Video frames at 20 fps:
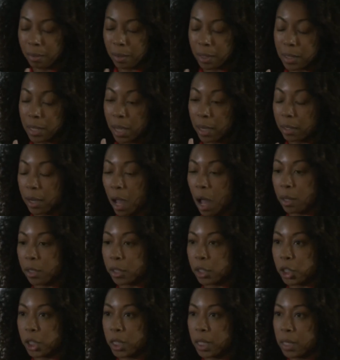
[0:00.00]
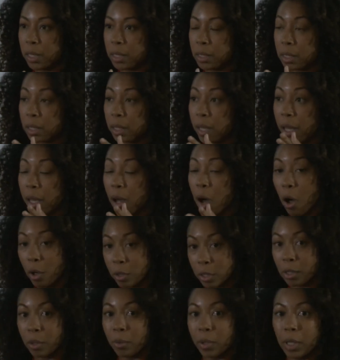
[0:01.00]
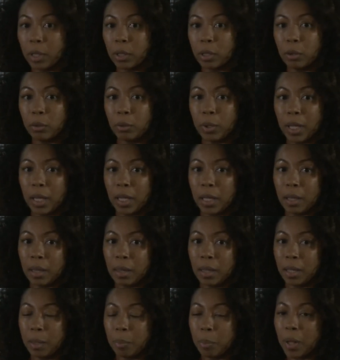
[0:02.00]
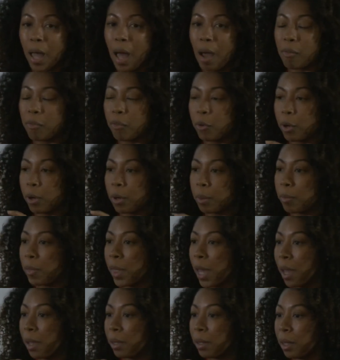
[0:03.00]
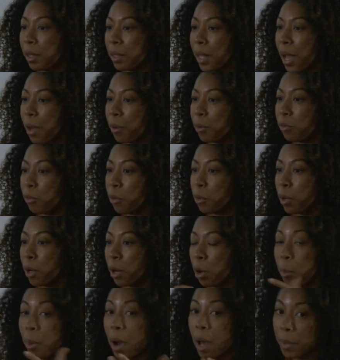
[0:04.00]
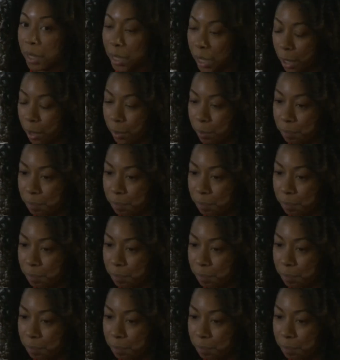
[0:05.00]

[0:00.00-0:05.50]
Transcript: technologies, also including the platform that allowed for Obamacare.